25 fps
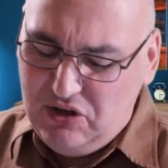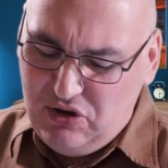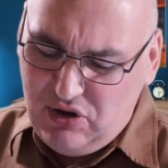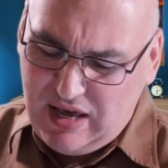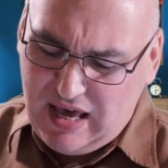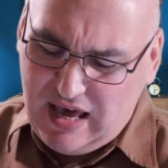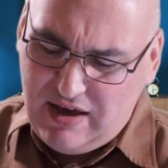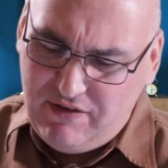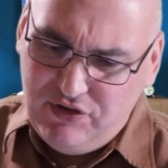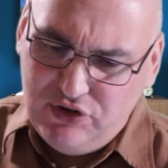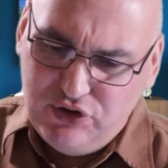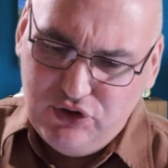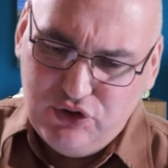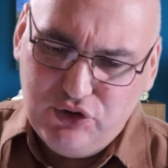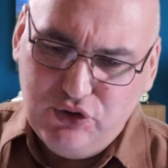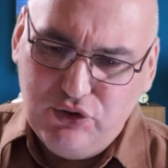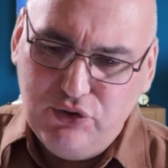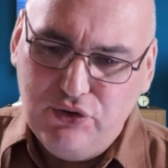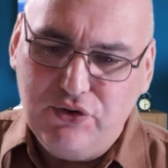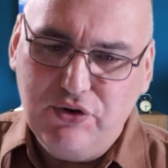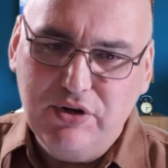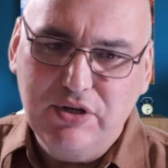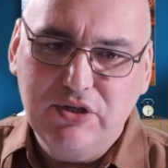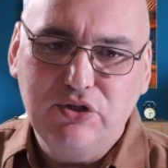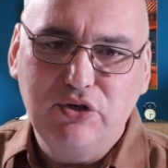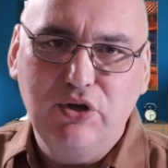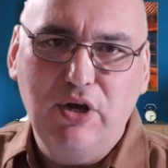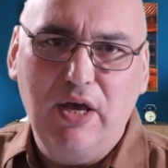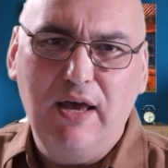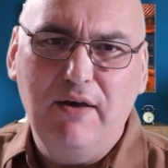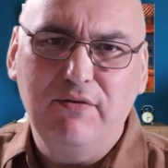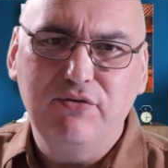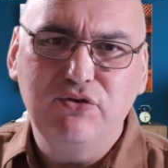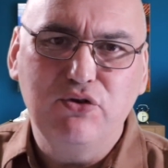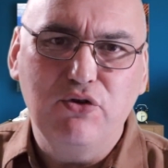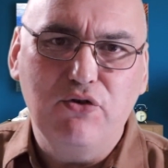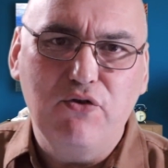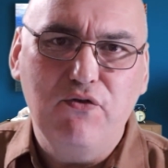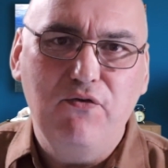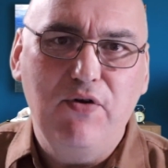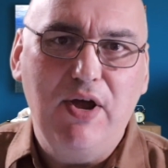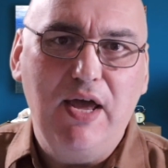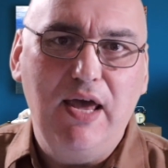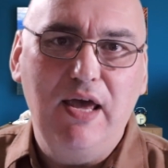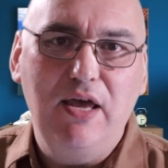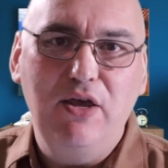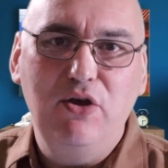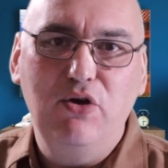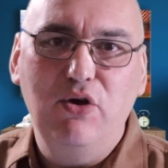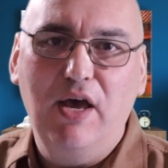You have insurance, you have
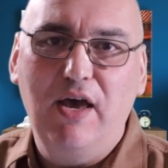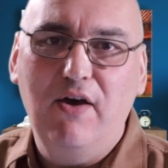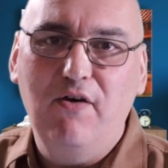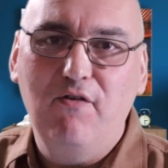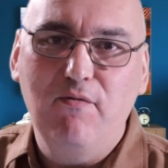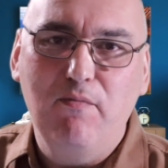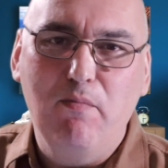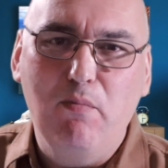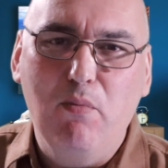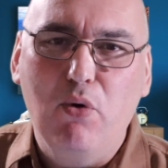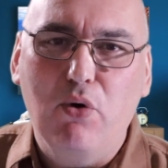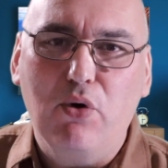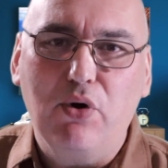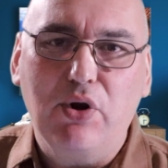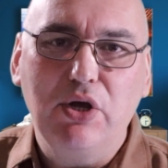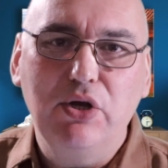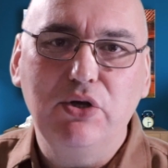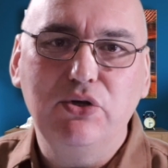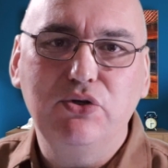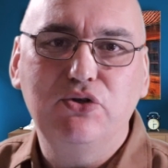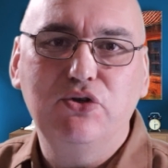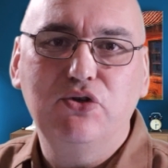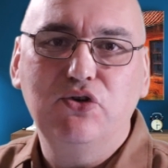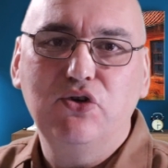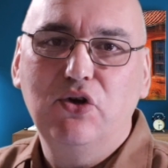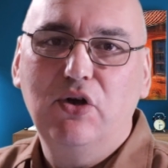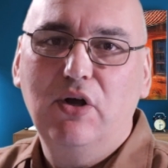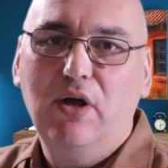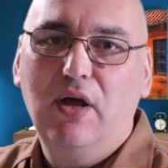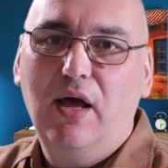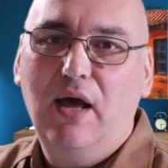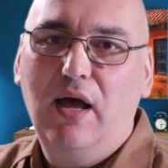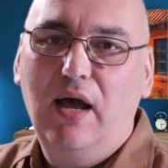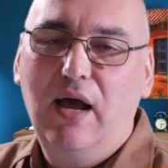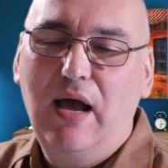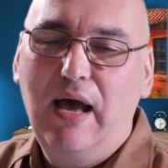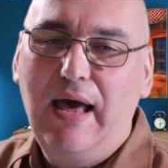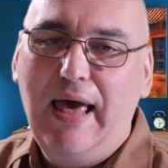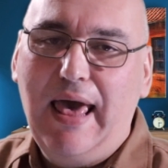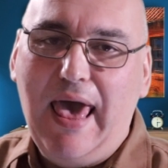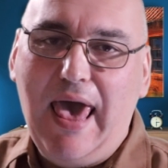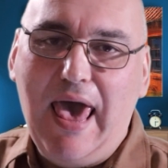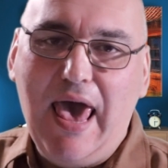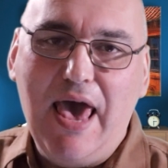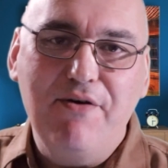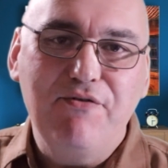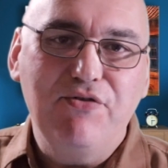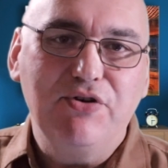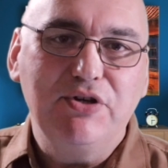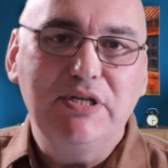survey, you have mortgage,
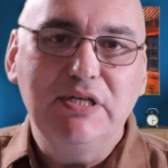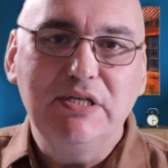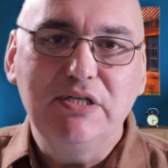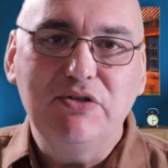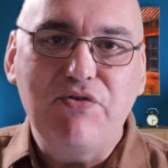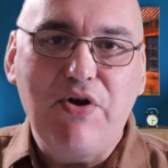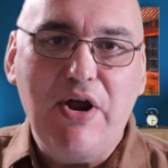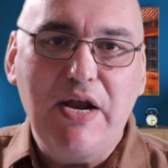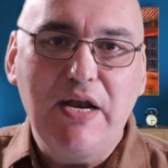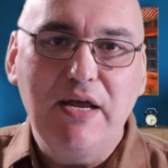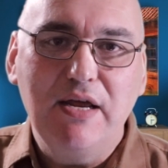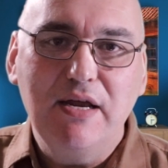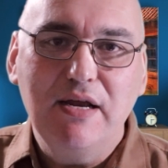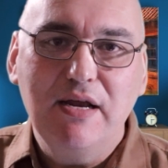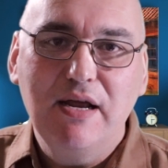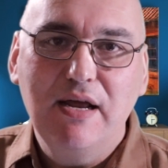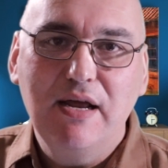everything's ready.